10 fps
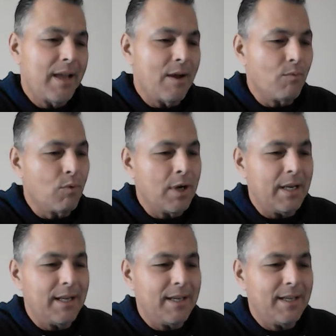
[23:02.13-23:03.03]
and
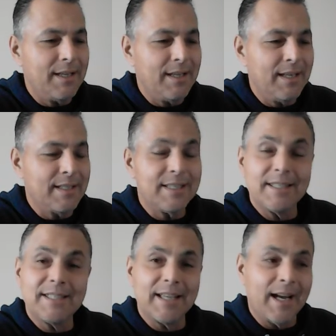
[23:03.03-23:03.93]
what is
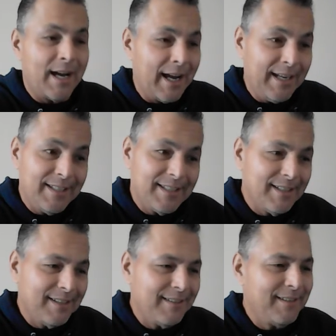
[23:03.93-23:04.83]
its height?
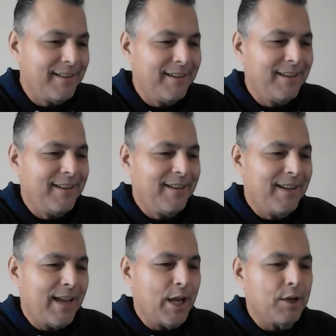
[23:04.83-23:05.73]

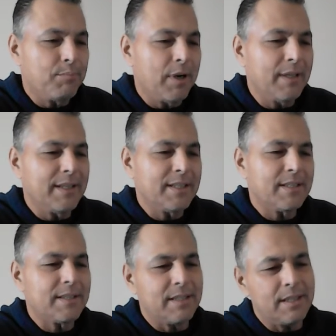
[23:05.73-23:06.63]
And upon
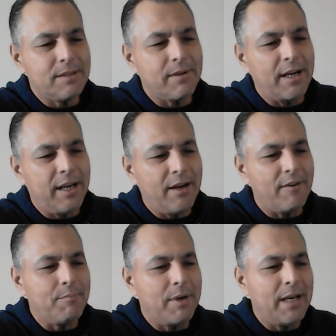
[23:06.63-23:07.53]
this, this right here
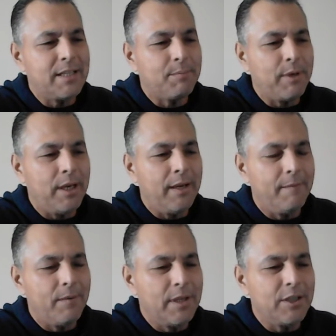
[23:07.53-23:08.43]
reminds me
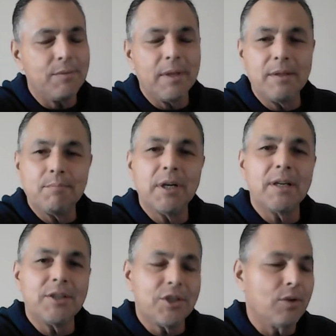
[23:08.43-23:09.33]
in, in the book
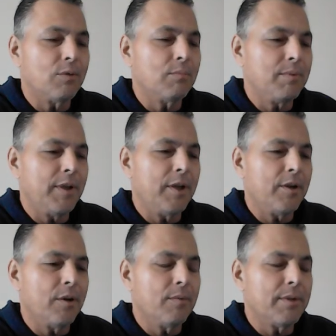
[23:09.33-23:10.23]
of Job, you
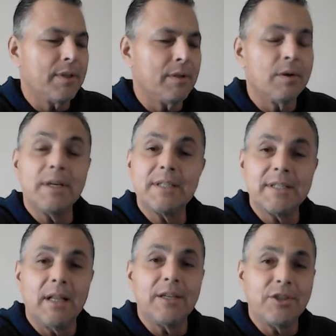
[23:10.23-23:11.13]
know, when the Lord is
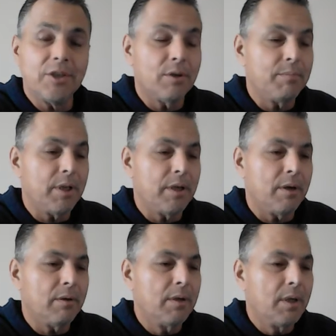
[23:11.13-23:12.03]
telling Job, you
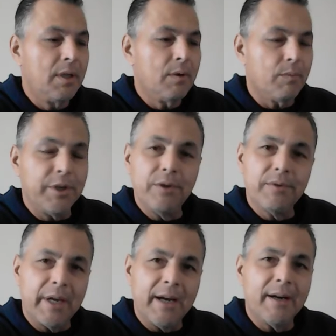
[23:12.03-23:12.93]
know, were you
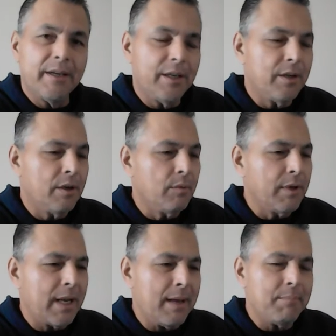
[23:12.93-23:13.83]
there you know
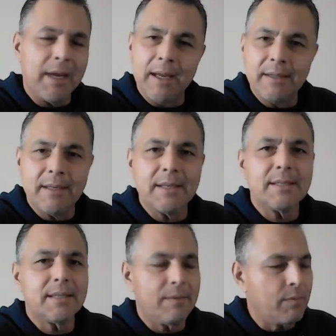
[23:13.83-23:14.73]
when i made
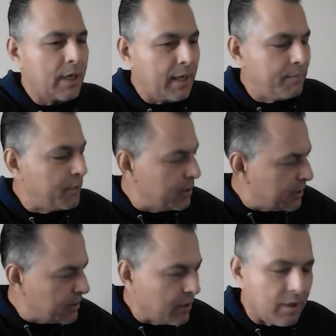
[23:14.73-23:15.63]
this and when i put
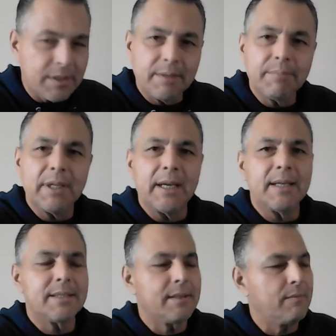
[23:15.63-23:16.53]
the stars in
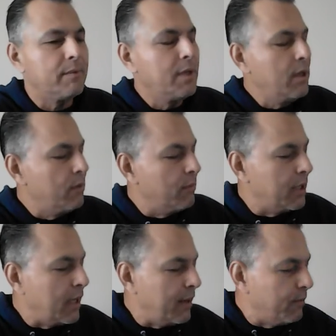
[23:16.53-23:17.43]
place and
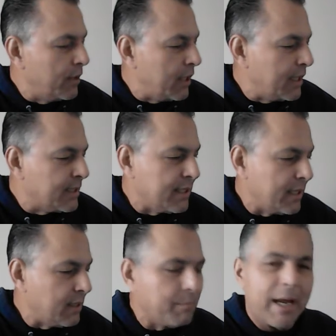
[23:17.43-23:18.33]
when i when i
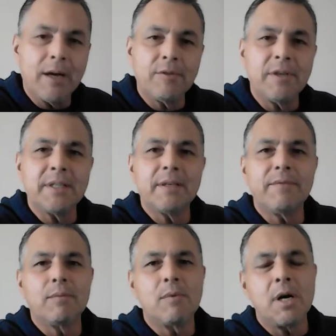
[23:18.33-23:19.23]
set the boundaries of
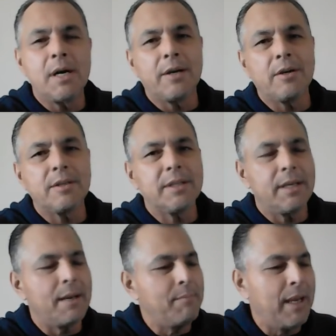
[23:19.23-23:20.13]
the waters
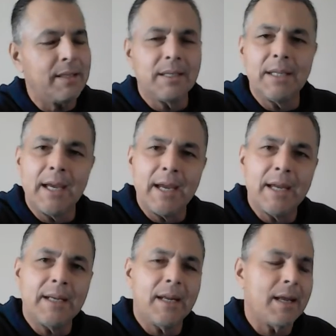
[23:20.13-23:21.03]
and i made the
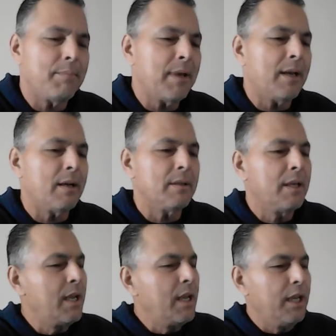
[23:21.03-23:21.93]
land and i made all
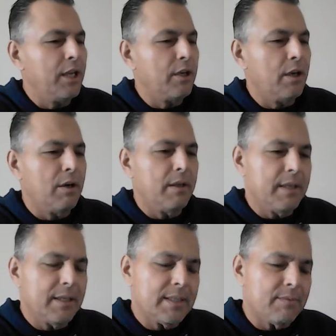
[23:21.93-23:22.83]
you know
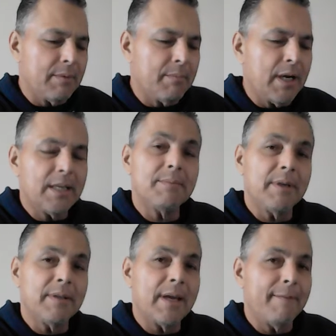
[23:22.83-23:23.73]
this reminds
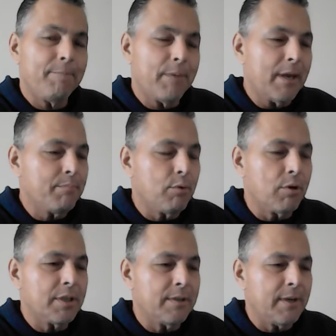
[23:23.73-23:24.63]
me of that that
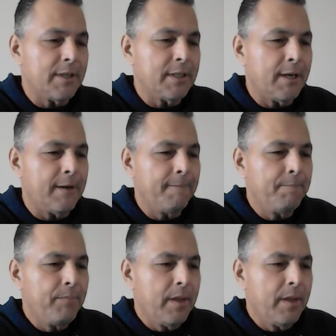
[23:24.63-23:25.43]
portion right there